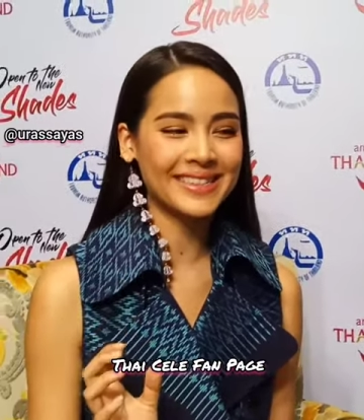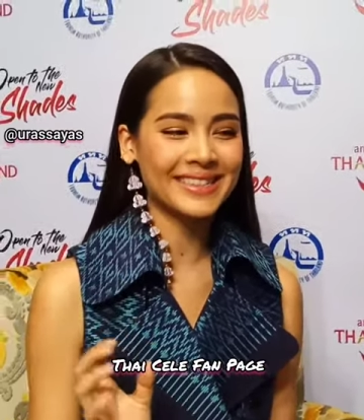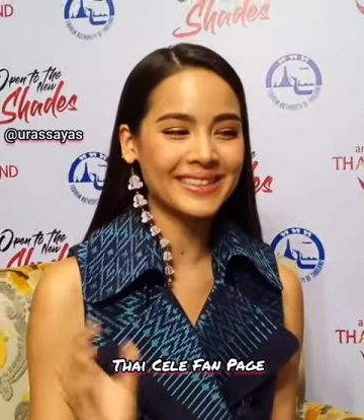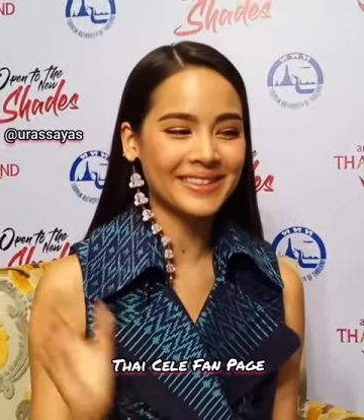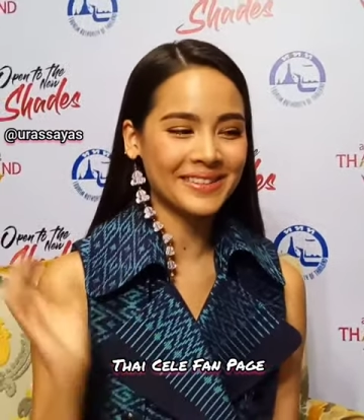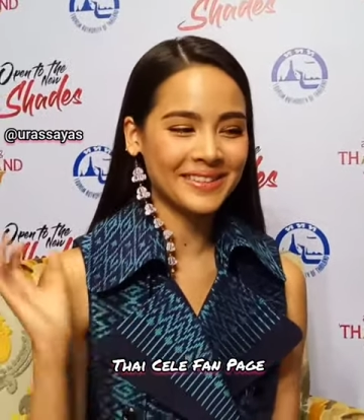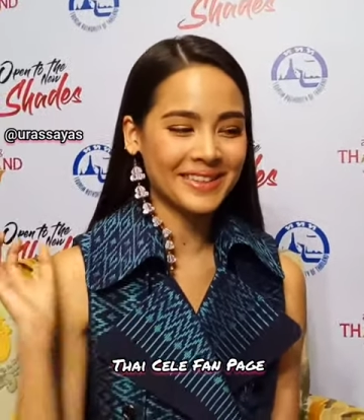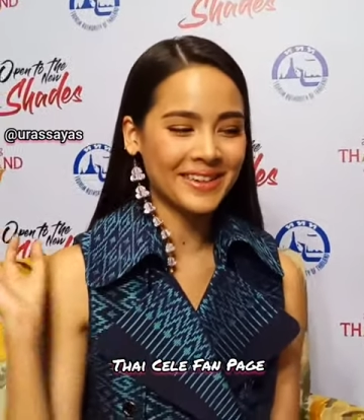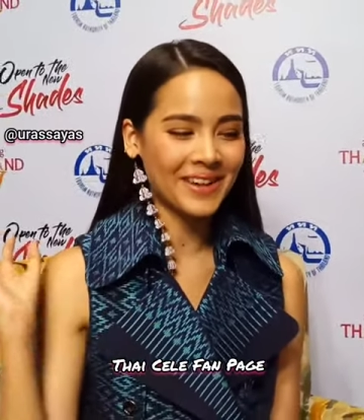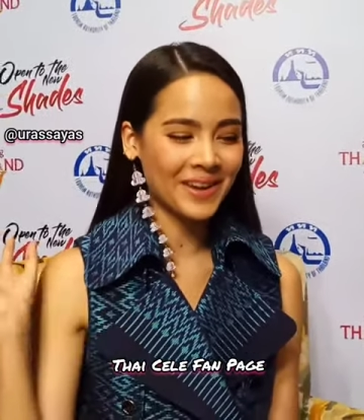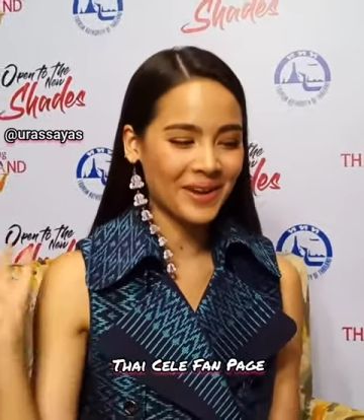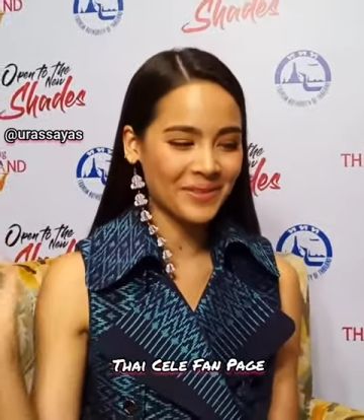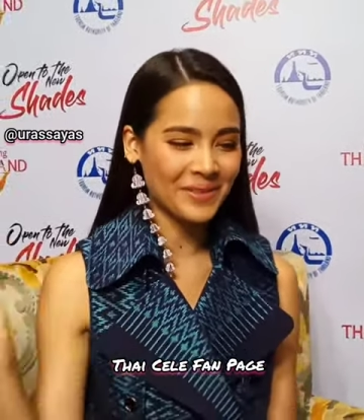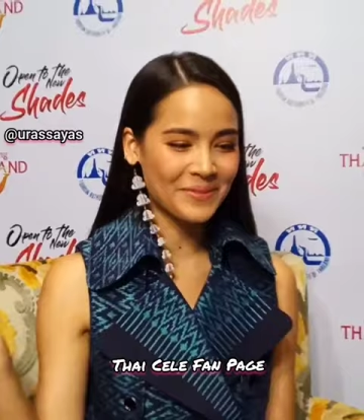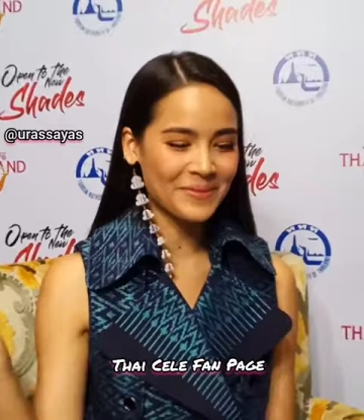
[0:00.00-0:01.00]
I literally got
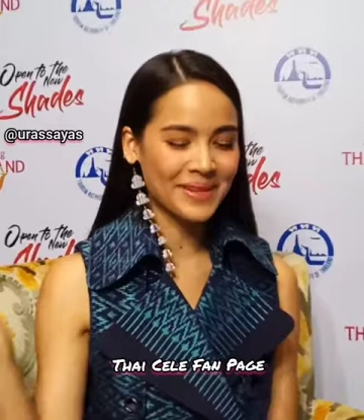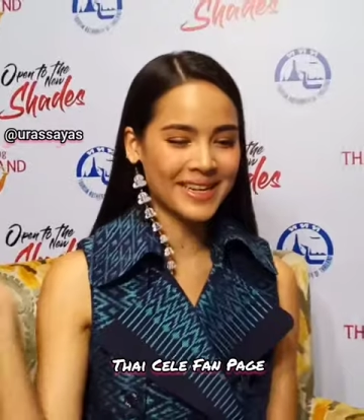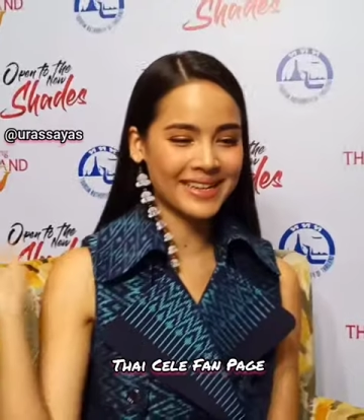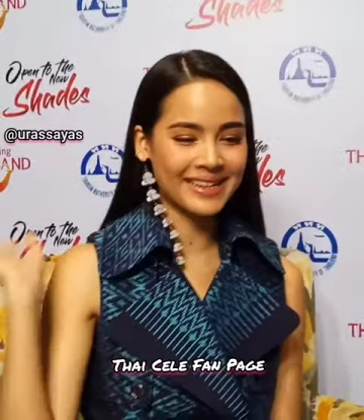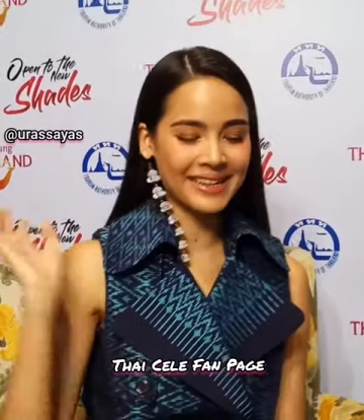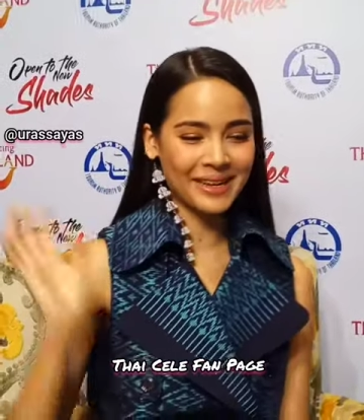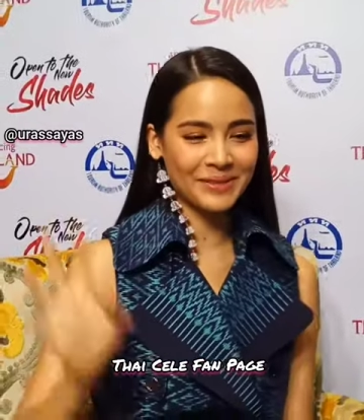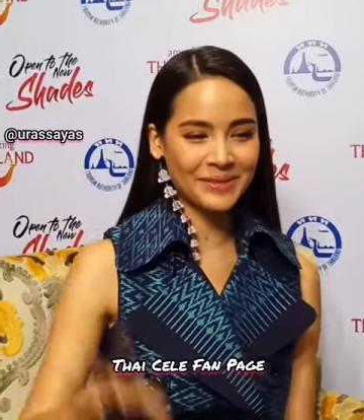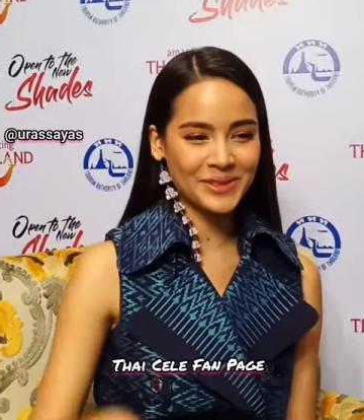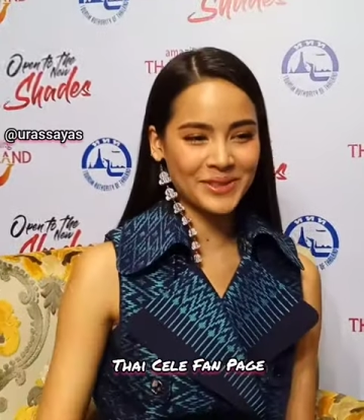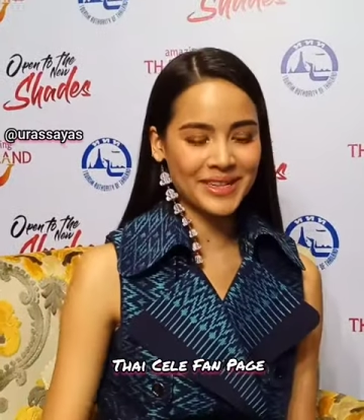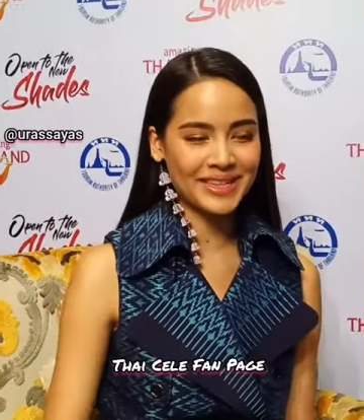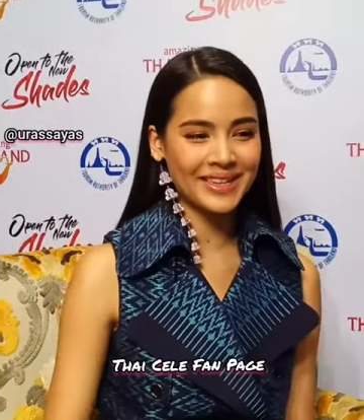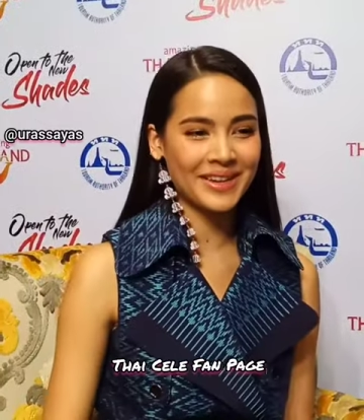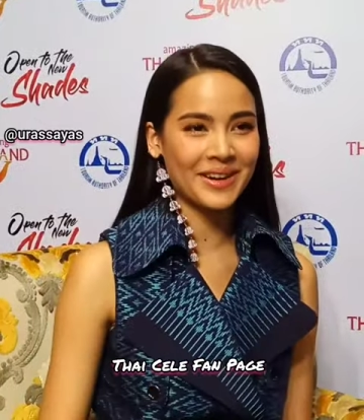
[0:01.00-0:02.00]
off the plane and came
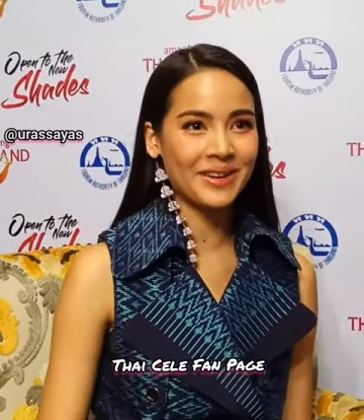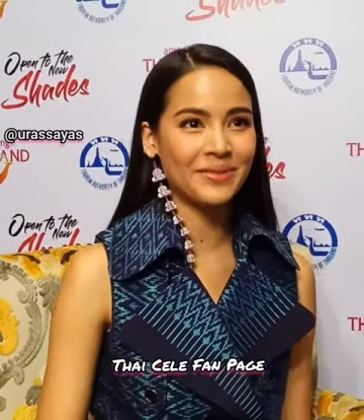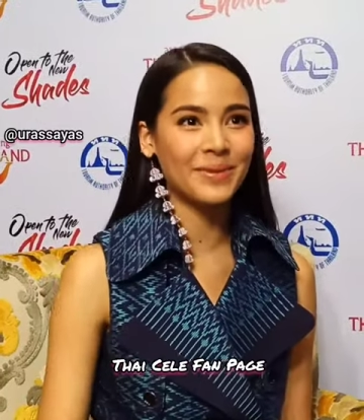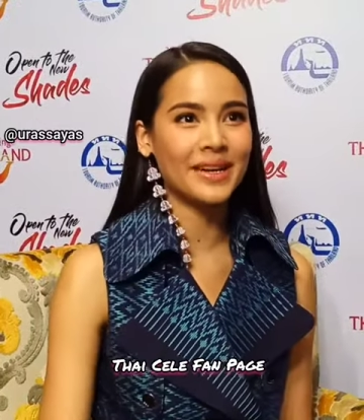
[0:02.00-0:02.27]
straight here.